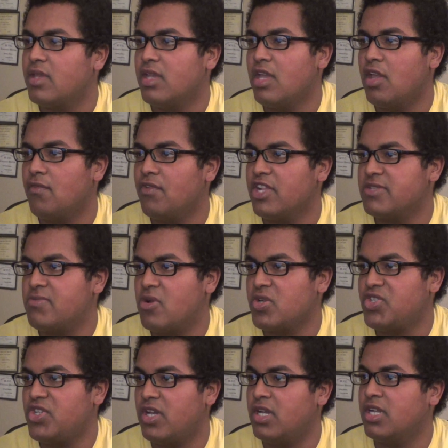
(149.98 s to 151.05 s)
Vince
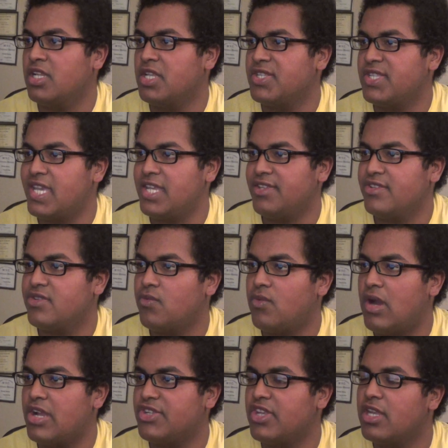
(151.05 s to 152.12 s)
Jug and the scientists are
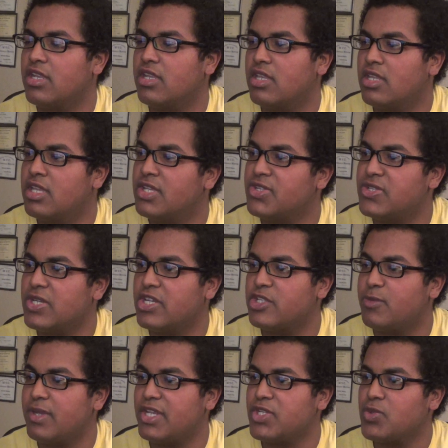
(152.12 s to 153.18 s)
watching his sons
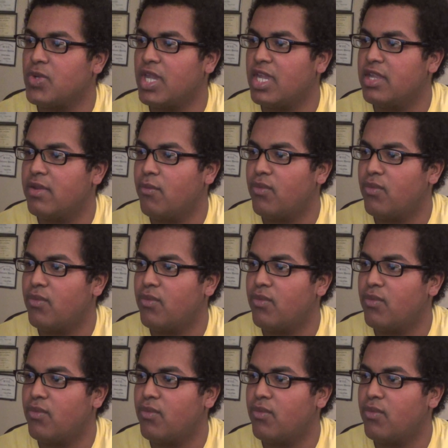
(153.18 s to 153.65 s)
being trained.